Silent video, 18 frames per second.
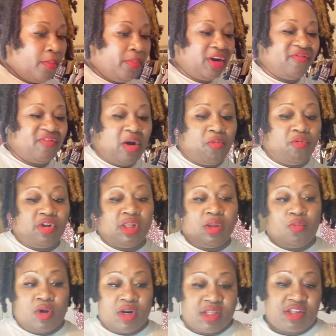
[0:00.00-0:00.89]
But if I really
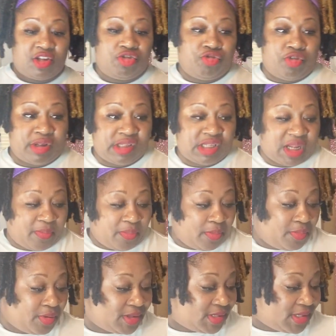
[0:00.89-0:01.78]
wanted to dress it up
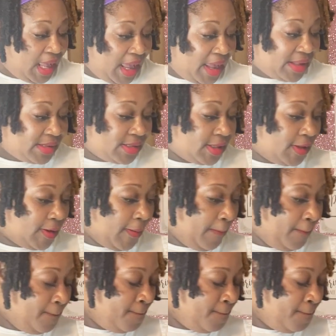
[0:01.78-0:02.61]
and pizzazz it,